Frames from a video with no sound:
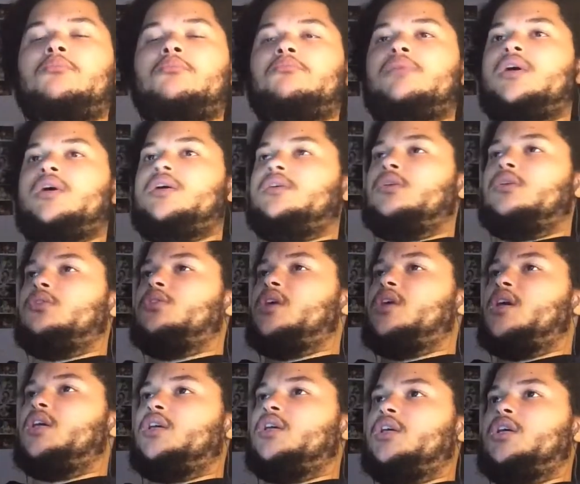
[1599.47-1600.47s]
But the
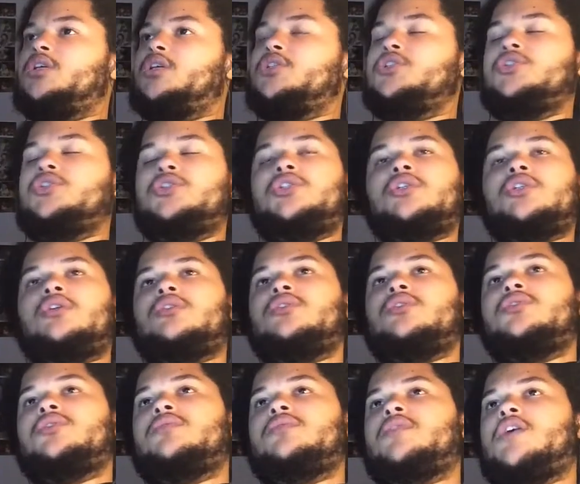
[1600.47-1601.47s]
thing is, you should
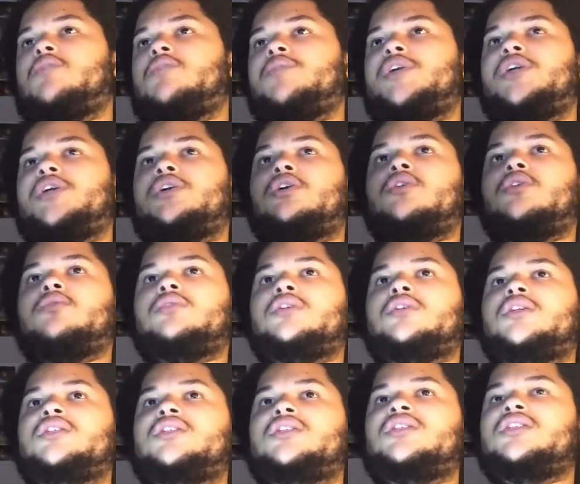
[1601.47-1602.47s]
have already known
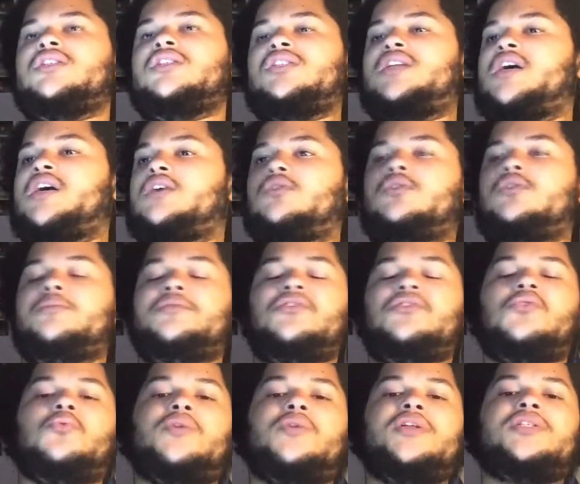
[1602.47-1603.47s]
this is not going to be a
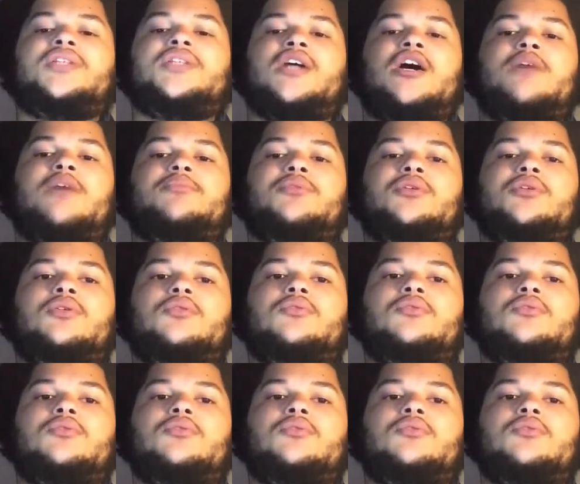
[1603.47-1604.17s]
one-time deal.